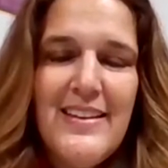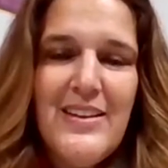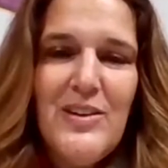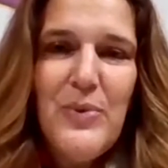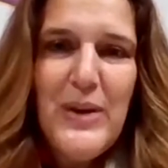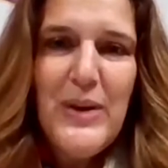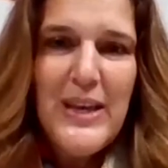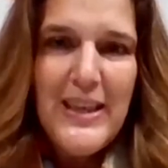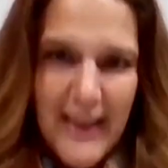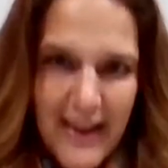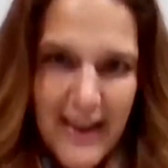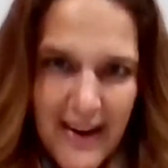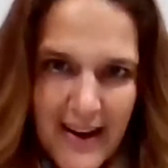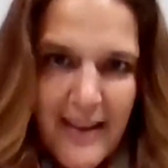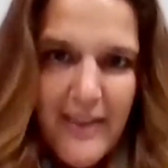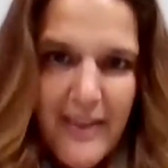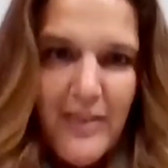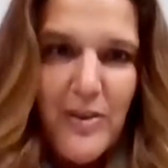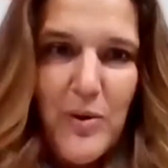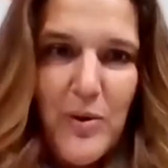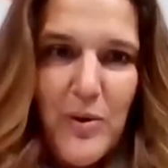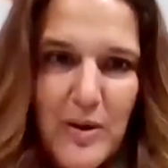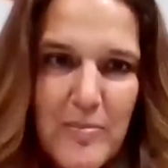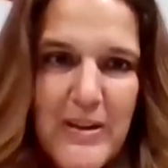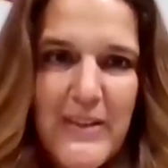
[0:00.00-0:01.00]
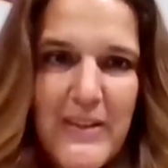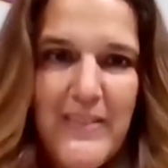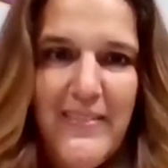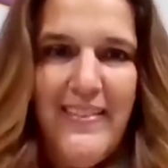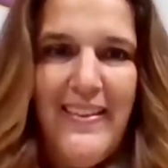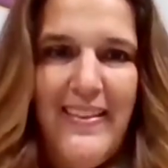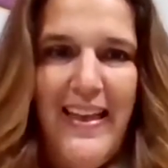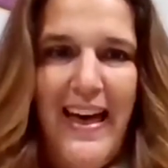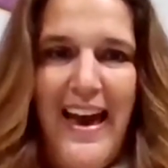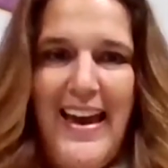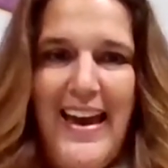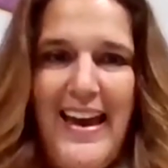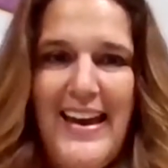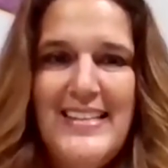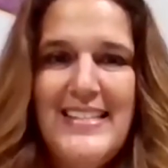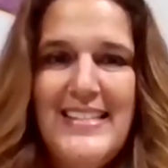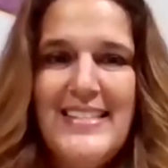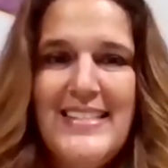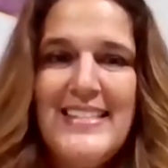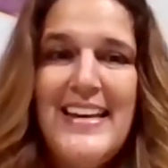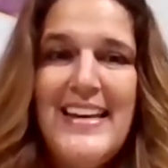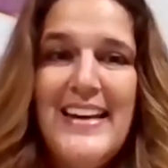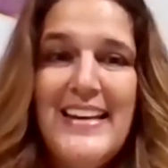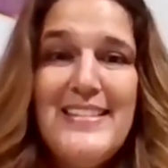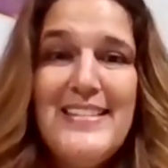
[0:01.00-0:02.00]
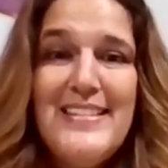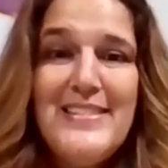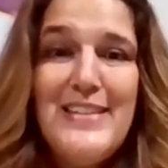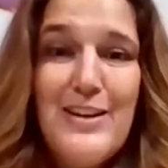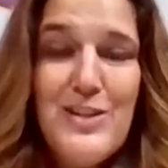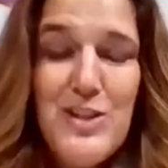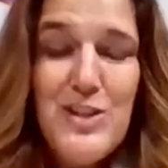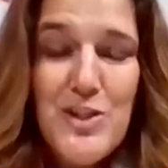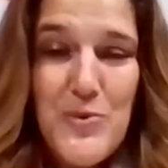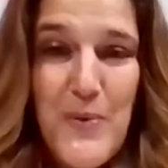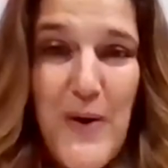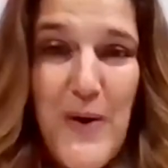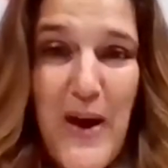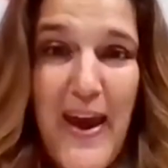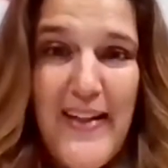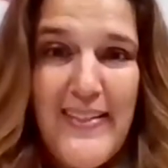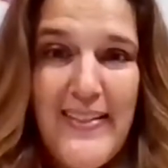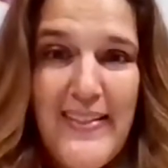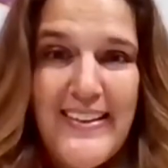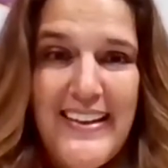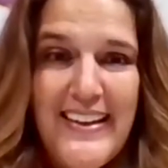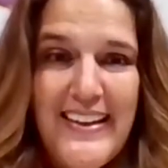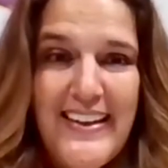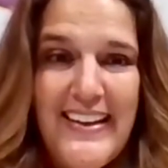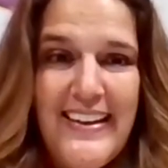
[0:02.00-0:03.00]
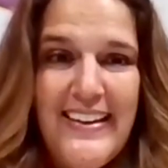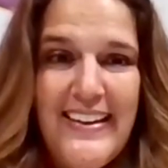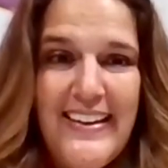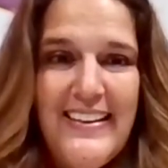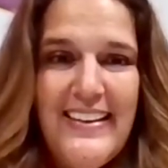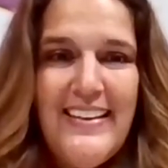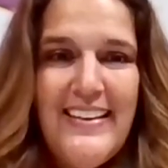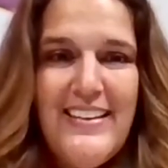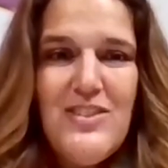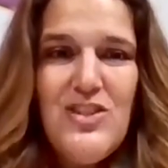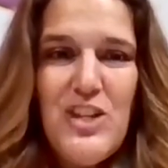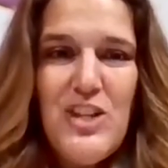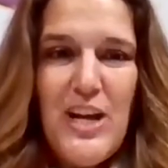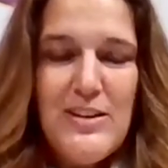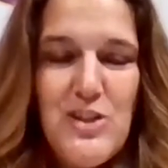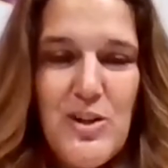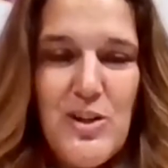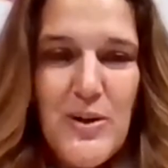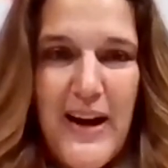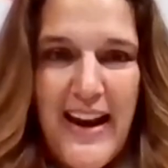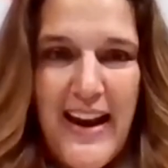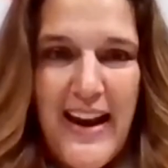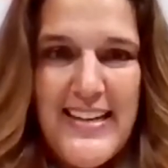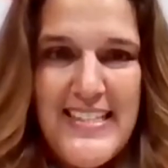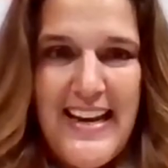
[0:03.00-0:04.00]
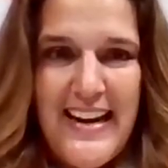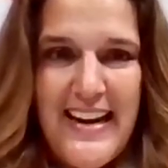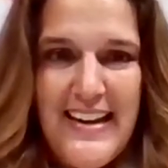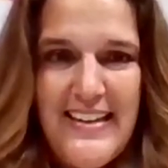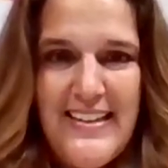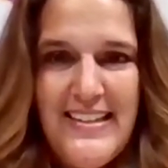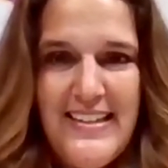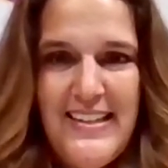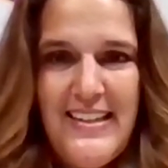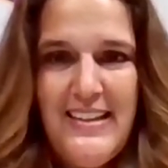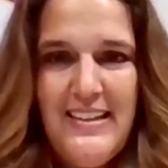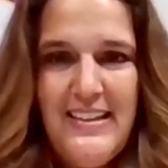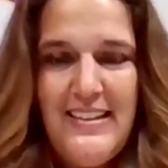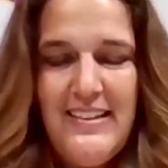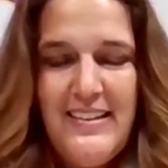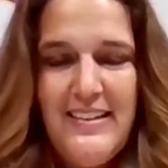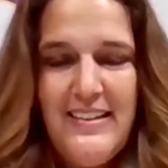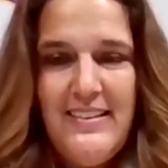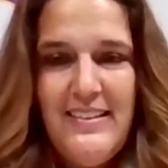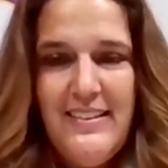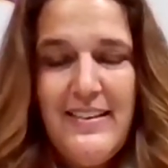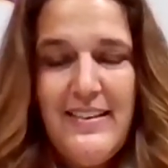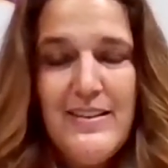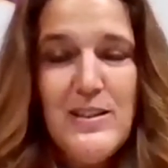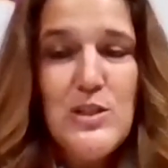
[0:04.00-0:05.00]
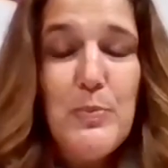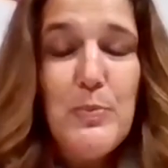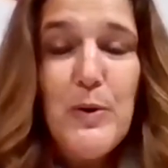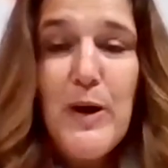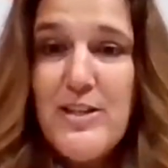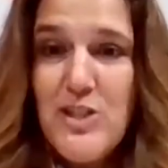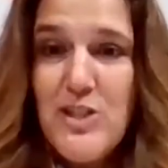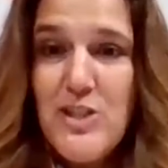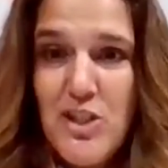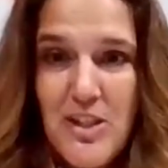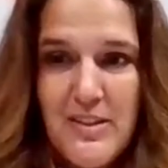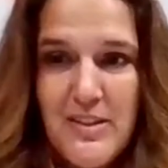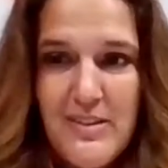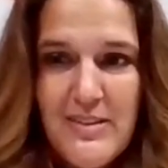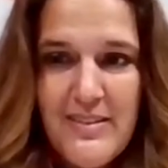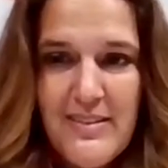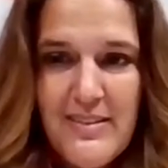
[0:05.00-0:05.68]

We can't criminalize sexuality, gender identity, expression.